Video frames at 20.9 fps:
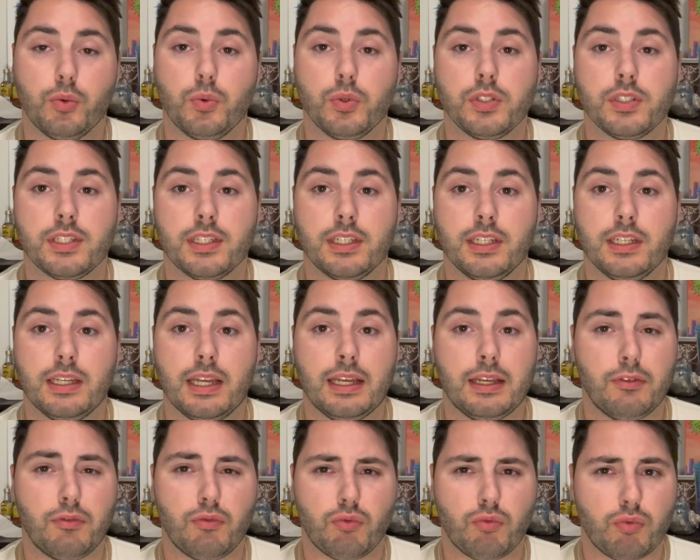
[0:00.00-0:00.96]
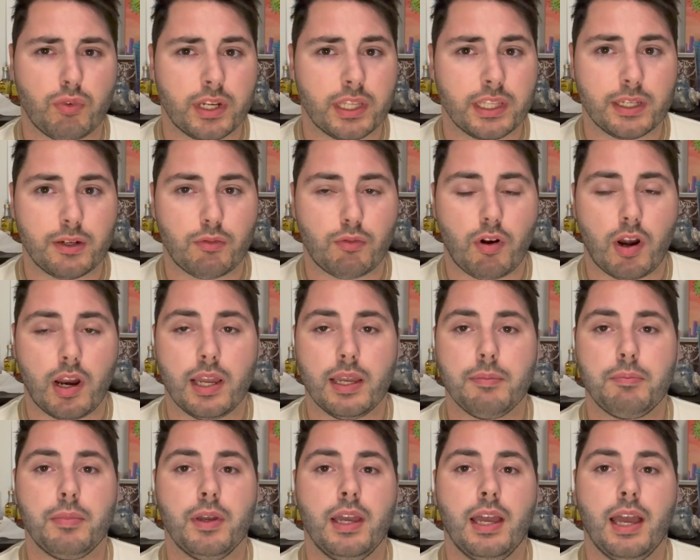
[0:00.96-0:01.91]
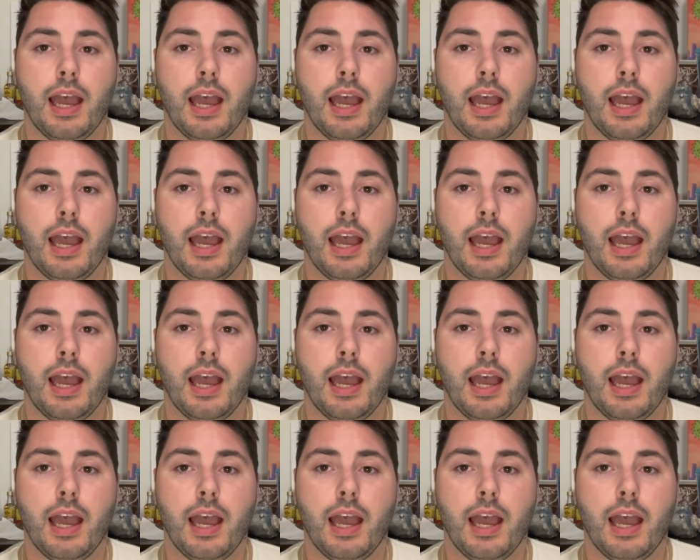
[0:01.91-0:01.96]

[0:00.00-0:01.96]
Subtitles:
was really ripe,